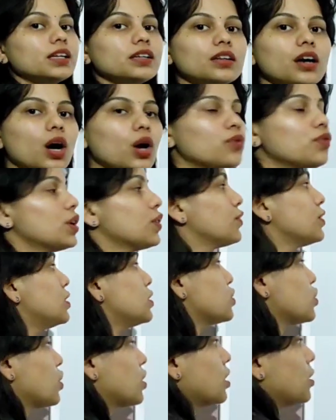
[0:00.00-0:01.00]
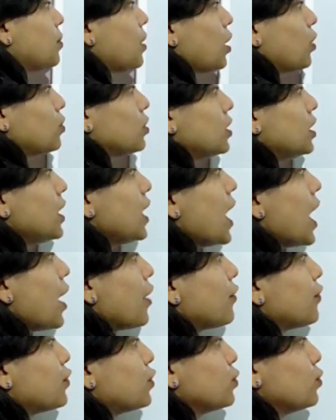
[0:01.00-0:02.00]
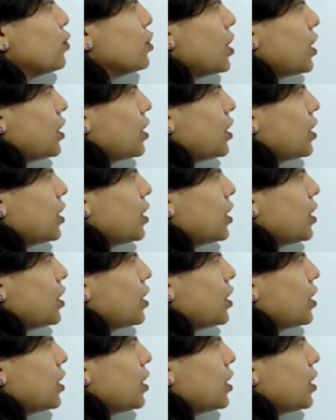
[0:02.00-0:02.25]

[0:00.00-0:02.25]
Now we will talk about the F2